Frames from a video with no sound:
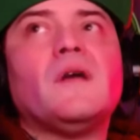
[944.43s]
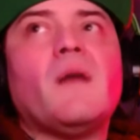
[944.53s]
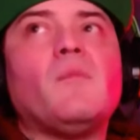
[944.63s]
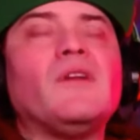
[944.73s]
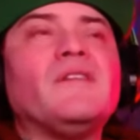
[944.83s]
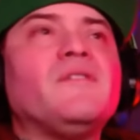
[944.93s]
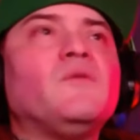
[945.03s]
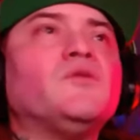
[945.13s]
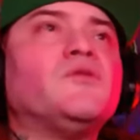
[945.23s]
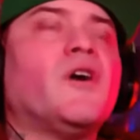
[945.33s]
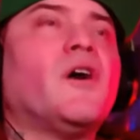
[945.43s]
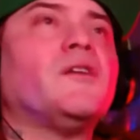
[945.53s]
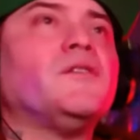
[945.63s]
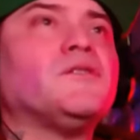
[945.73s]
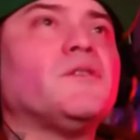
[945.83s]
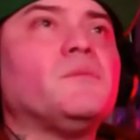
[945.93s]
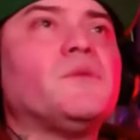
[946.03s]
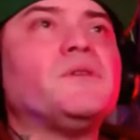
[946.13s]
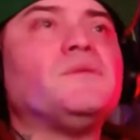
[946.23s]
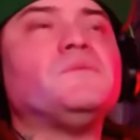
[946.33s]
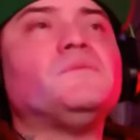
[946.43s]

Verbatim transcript: I believe he was jogging or something.